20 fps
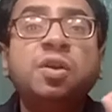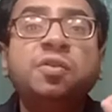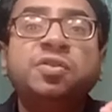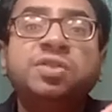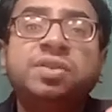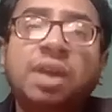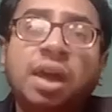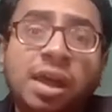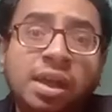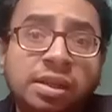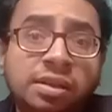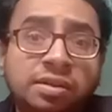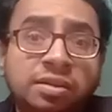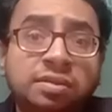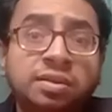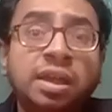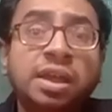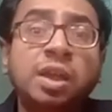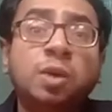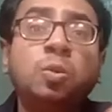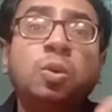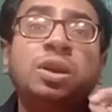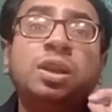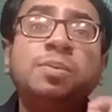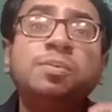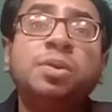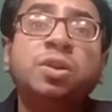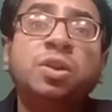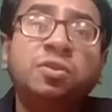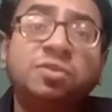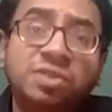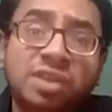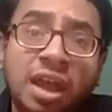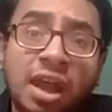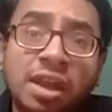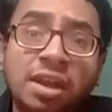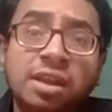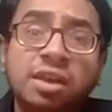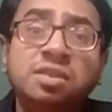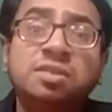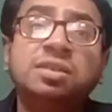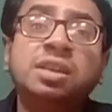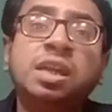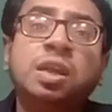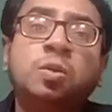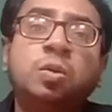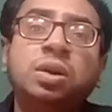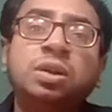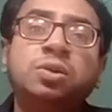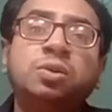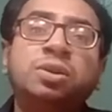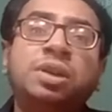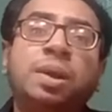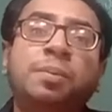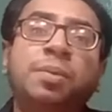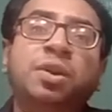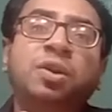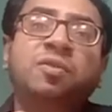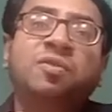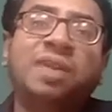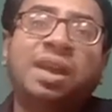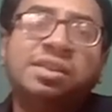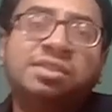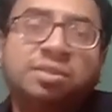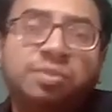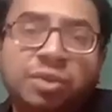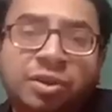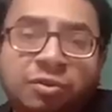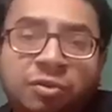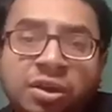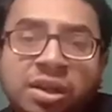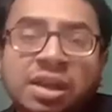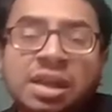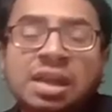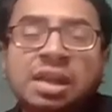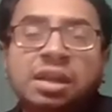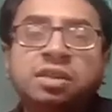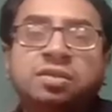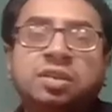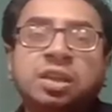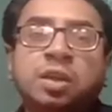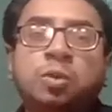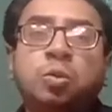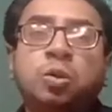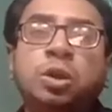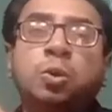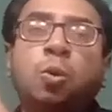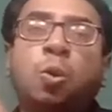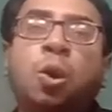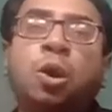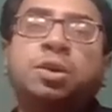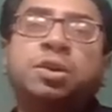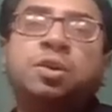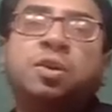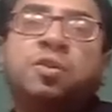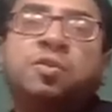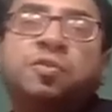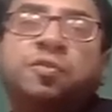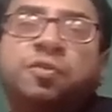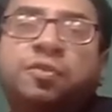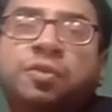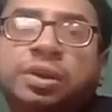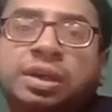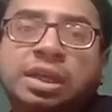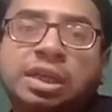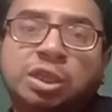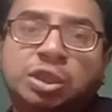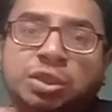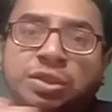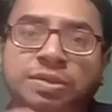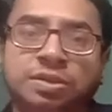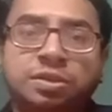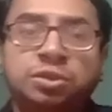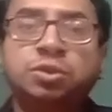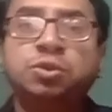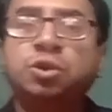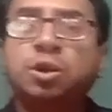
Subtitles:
sides, the equal number of sides is equal to number of line symmetry is equal to order of rotation. Do